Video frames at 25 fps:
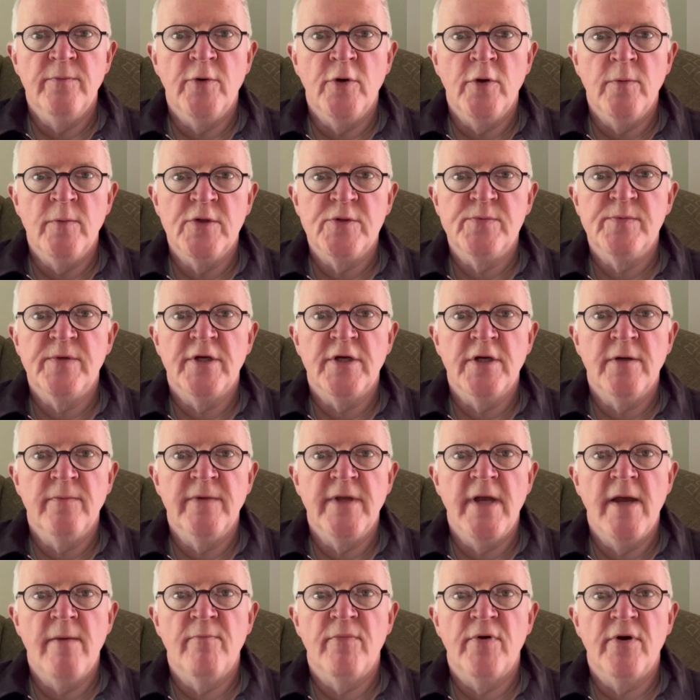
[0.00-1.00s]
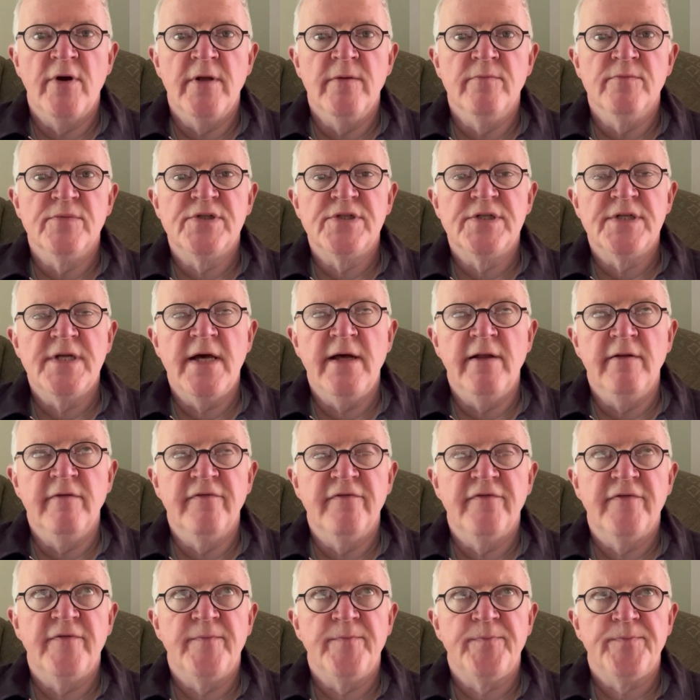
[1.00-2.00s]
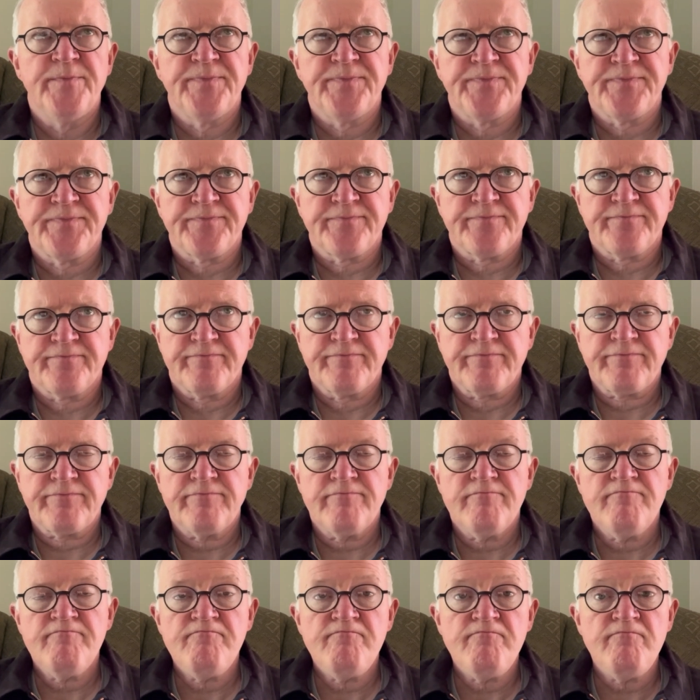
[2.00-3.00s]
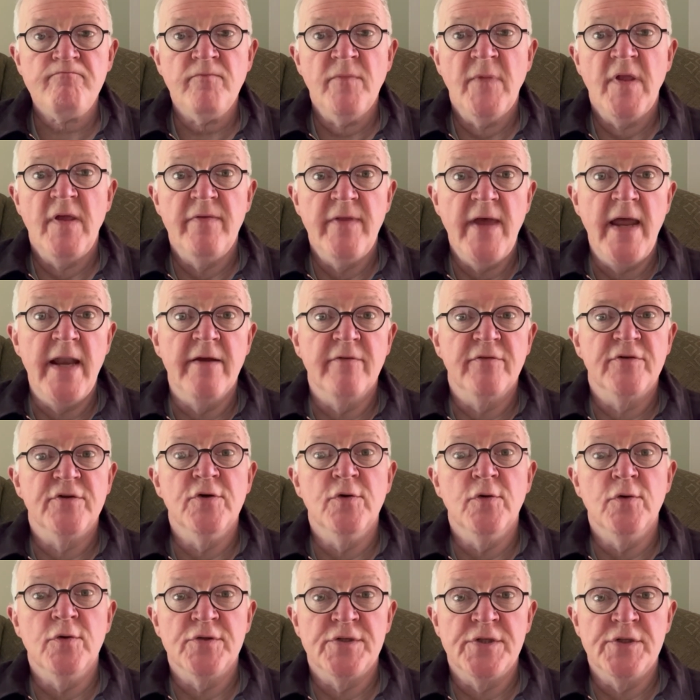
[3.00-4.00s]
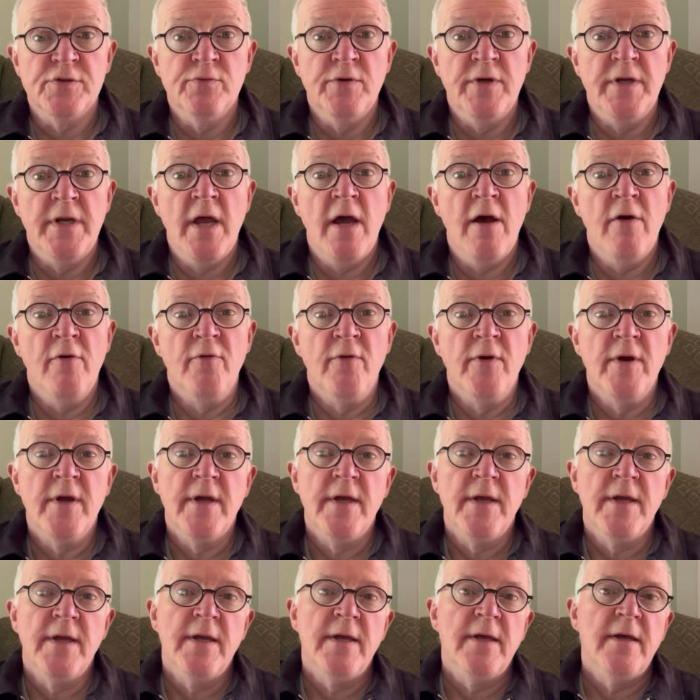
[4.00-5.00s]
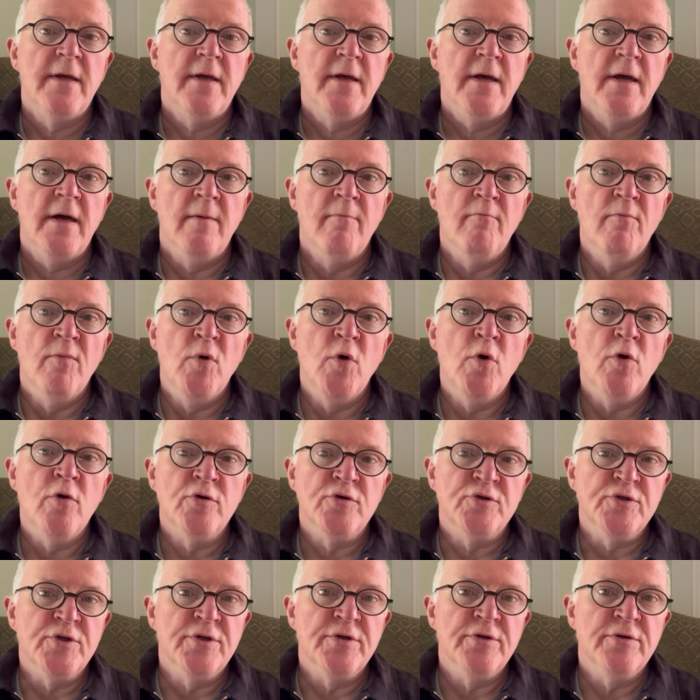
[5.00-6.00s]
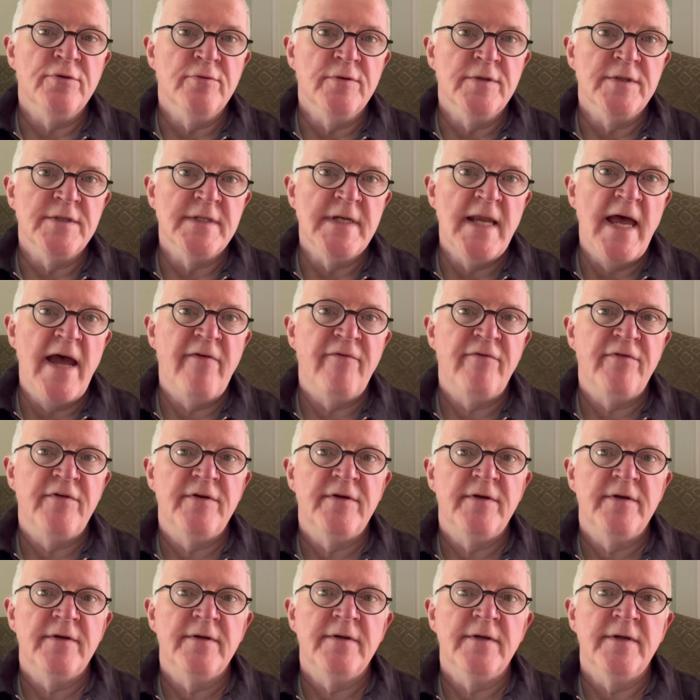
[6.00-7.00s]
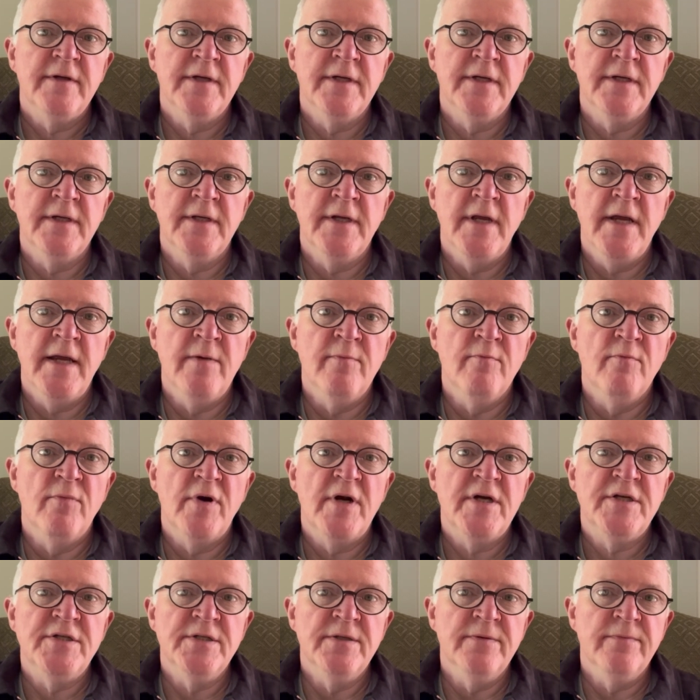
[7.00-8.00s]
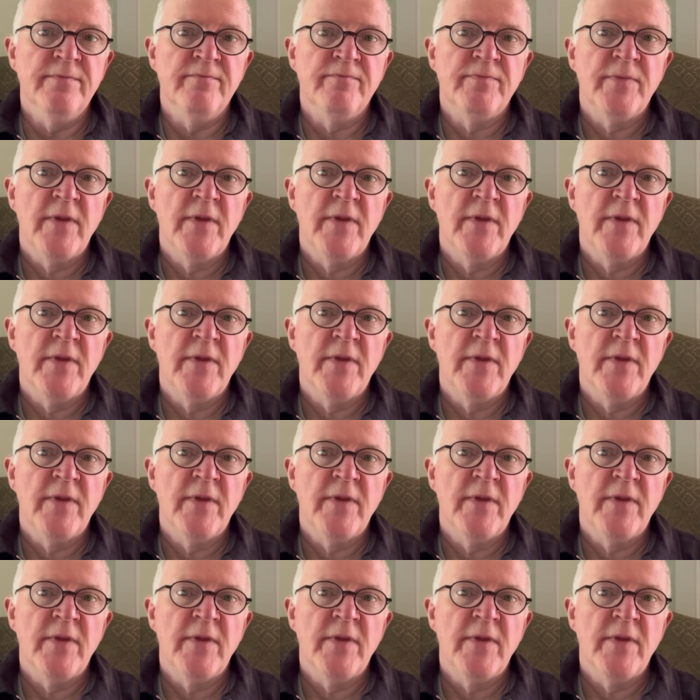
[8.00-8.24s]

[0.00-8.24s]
almost become the emperor himself. Then, of course, as we know, Mordred, who is left in Britain,